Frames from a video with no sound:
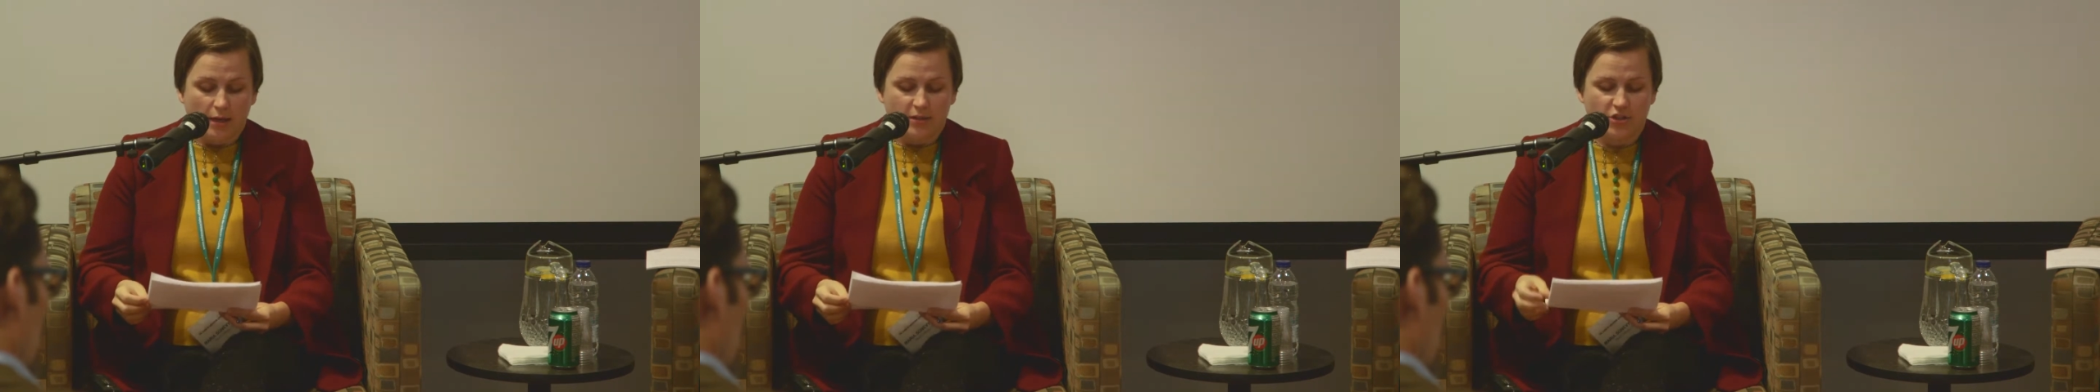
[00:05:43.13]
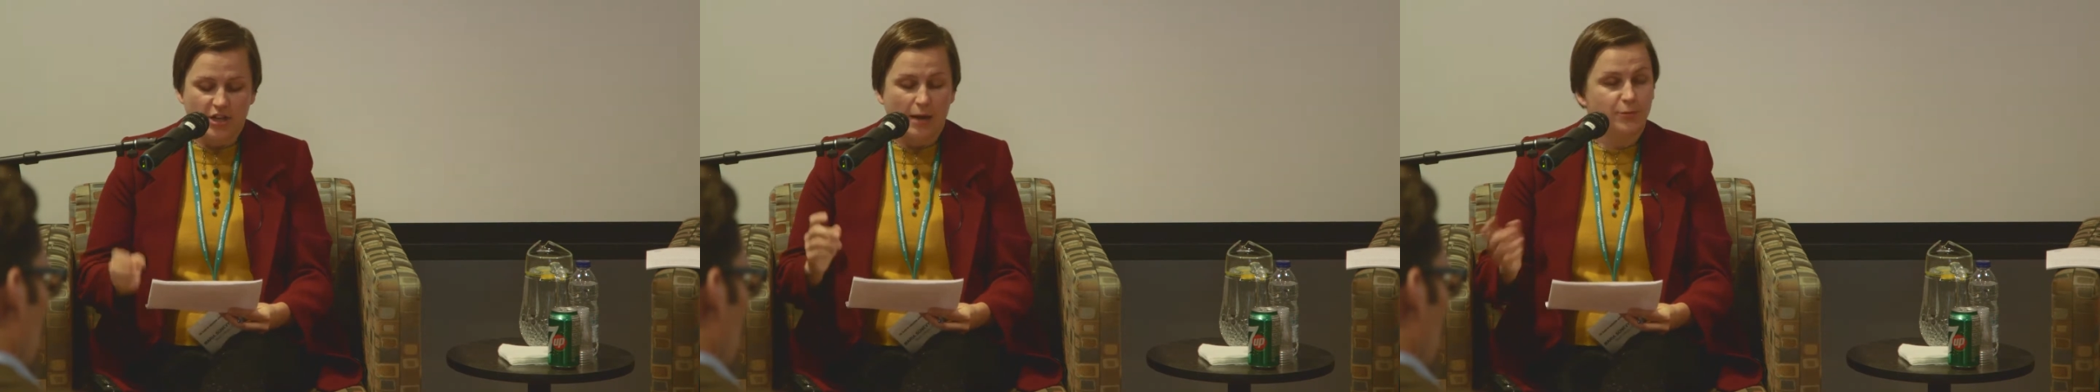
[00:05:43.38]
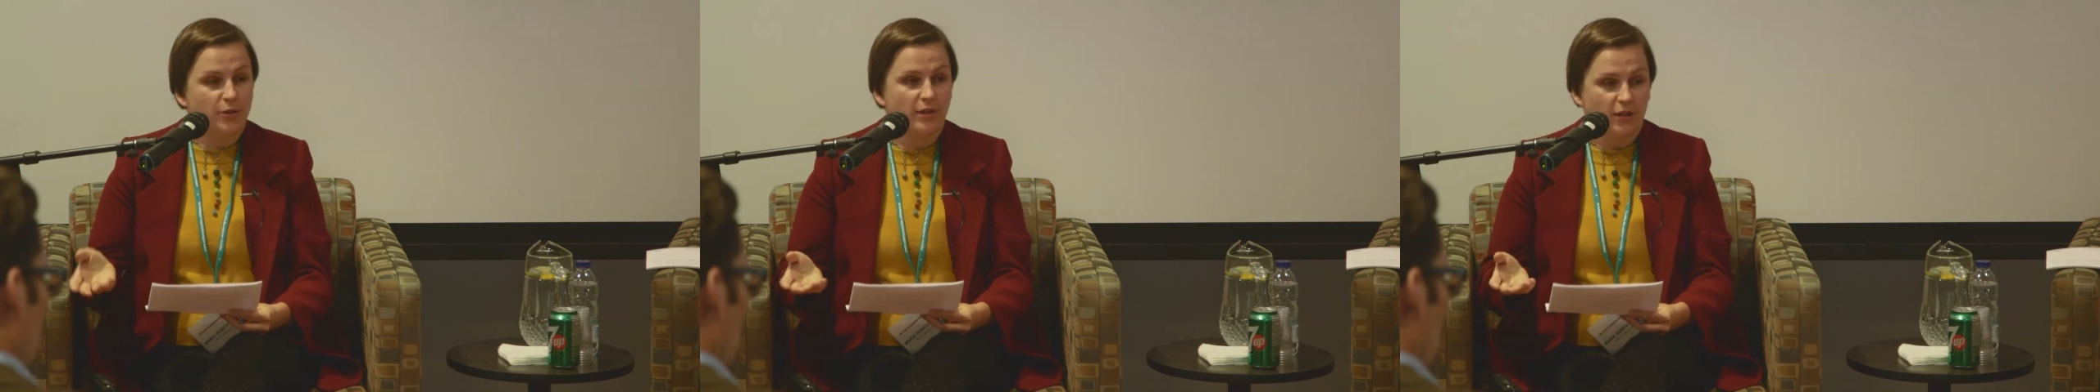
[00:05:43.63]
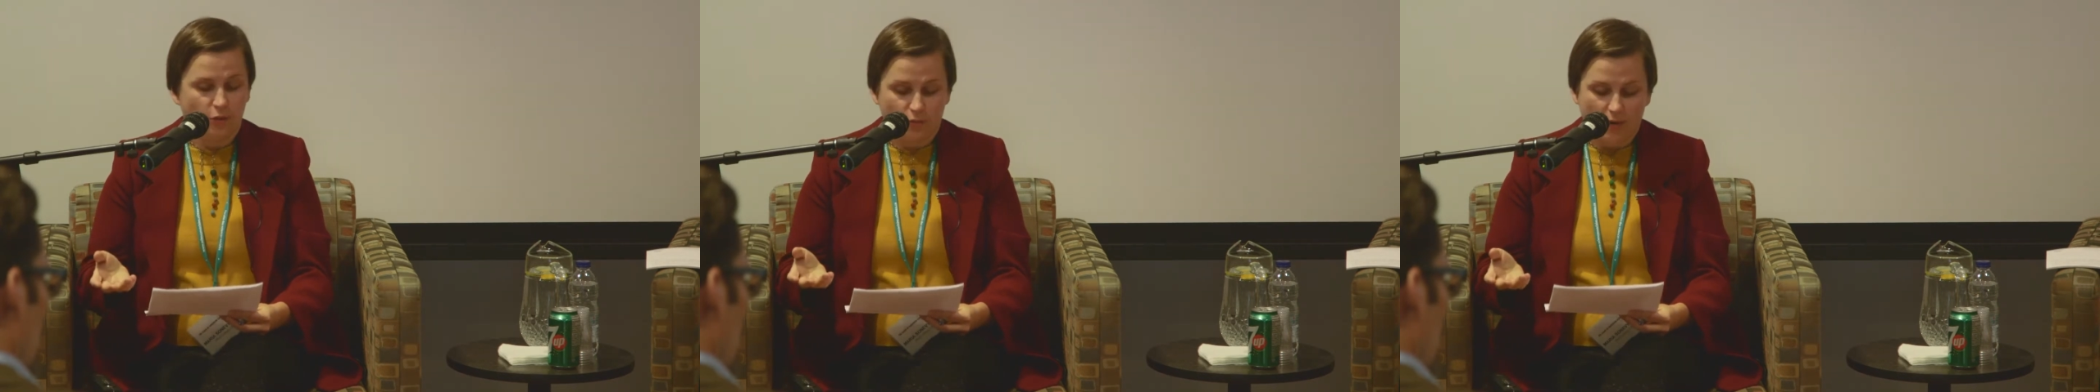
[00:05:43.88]
The chapter
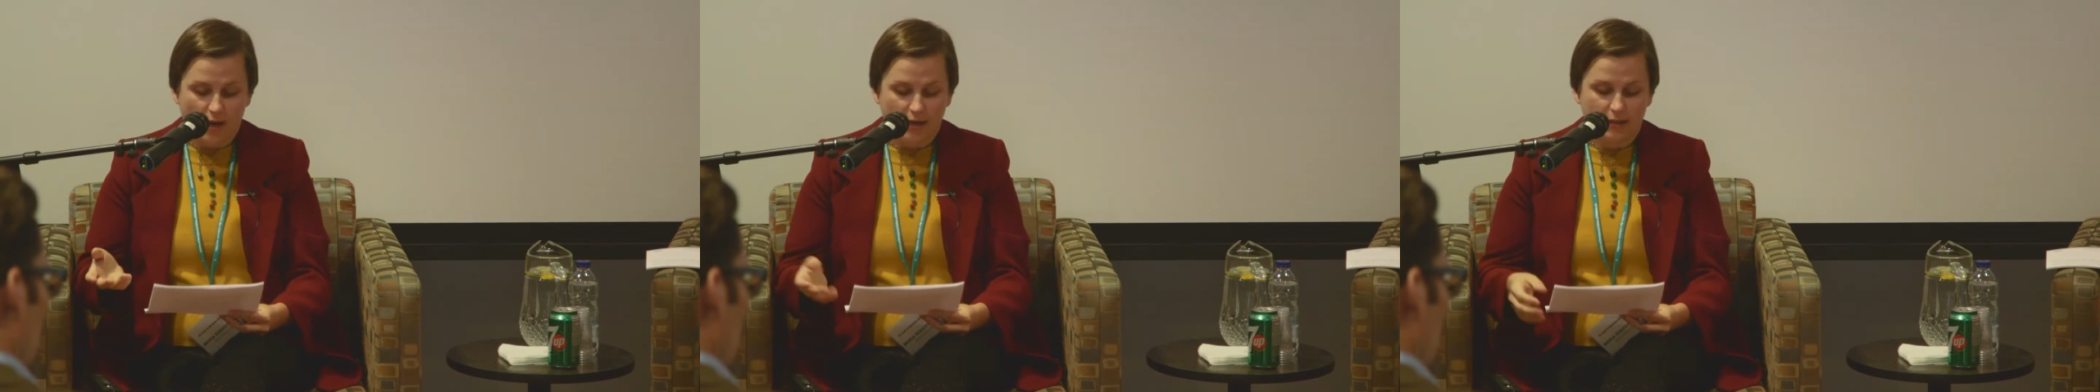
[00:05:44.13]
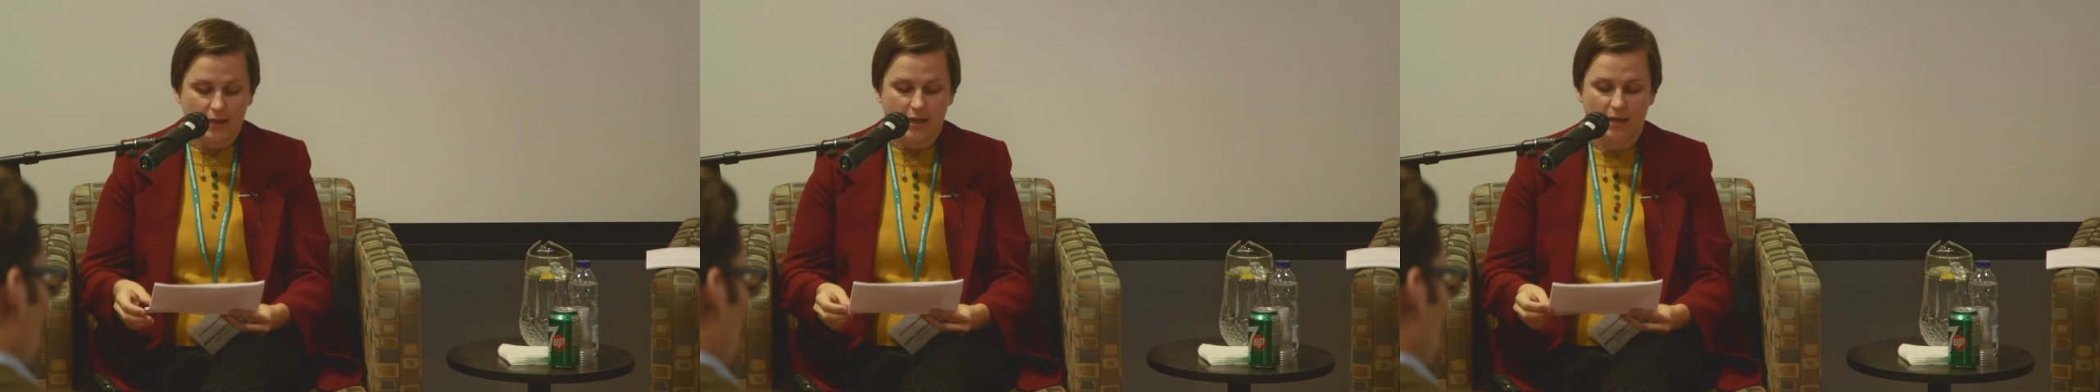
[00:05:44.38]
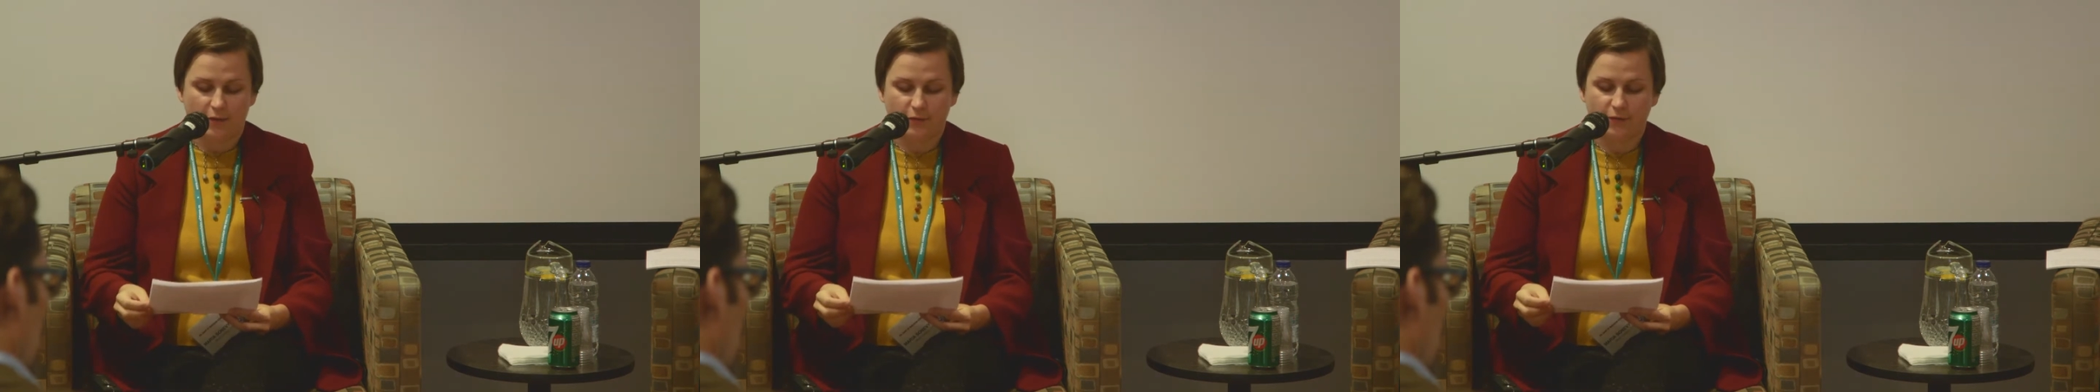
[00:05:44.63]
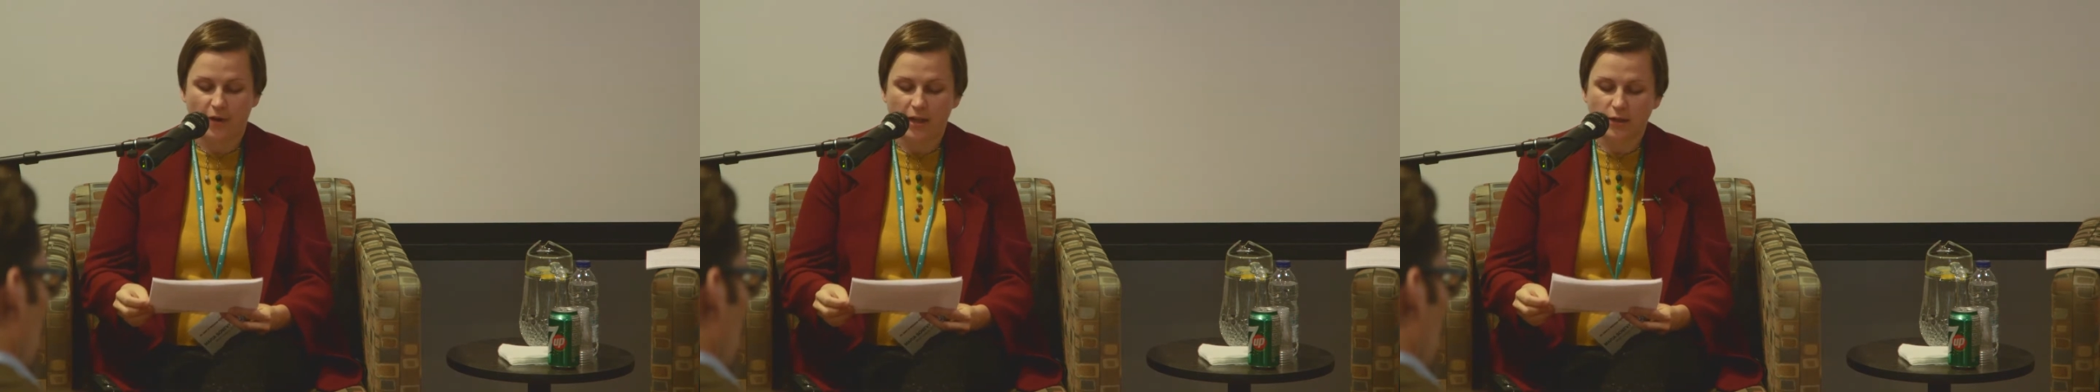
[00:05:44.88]
that you read
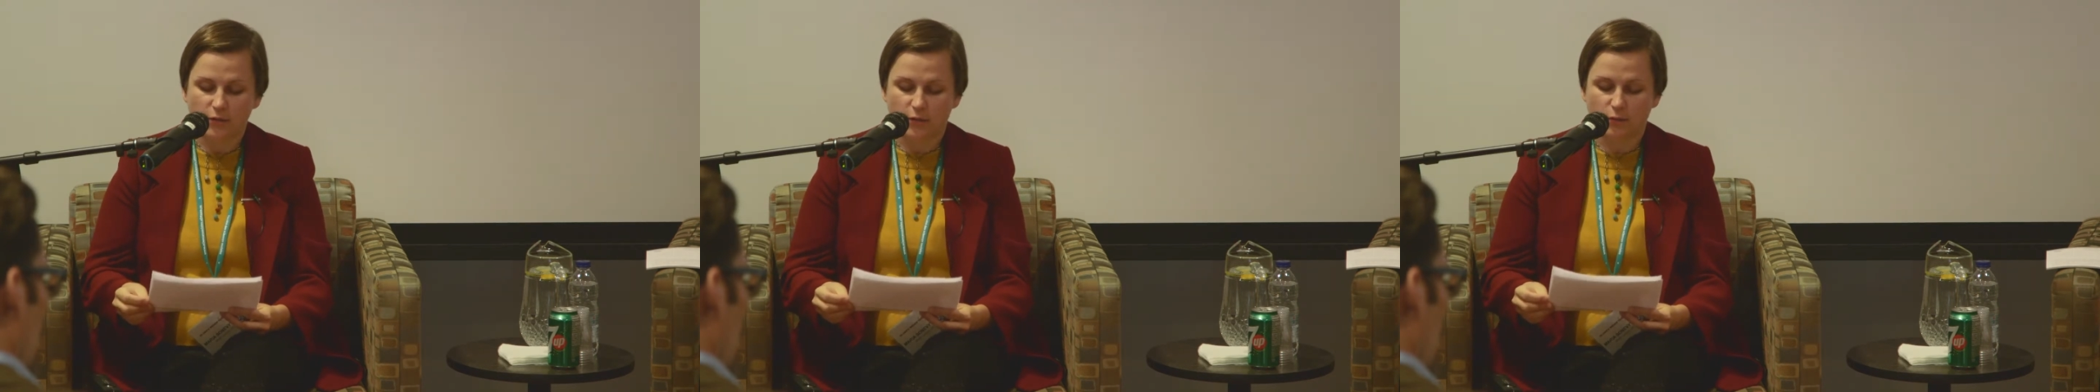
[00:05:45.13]
follows